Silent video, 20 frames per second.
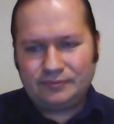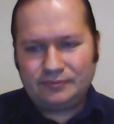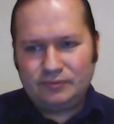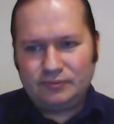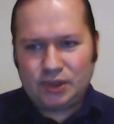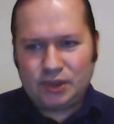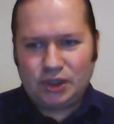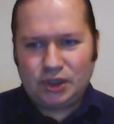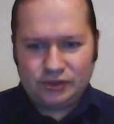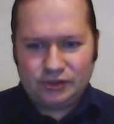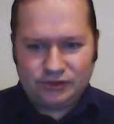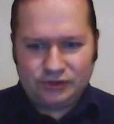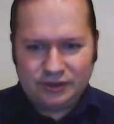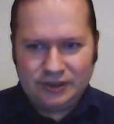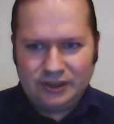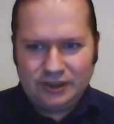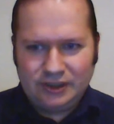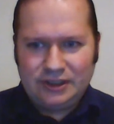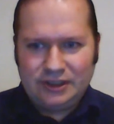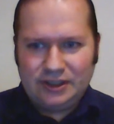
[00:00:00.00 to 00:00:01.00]
because
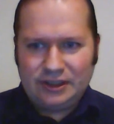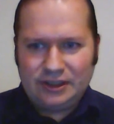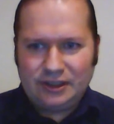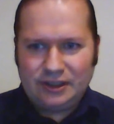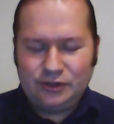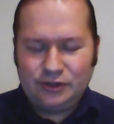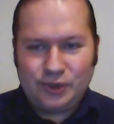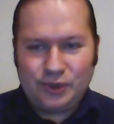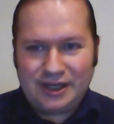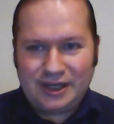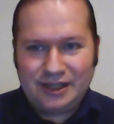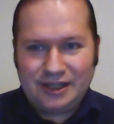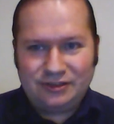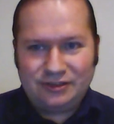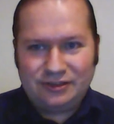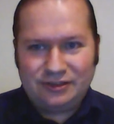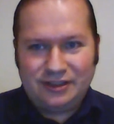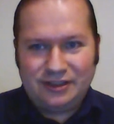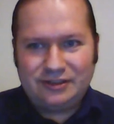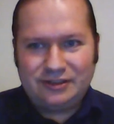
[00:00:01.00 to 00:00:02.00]
the way I
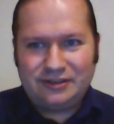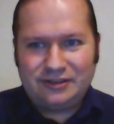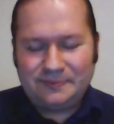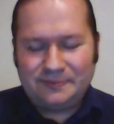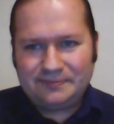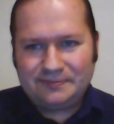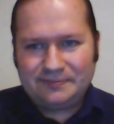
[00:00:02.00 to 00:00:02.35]
see it,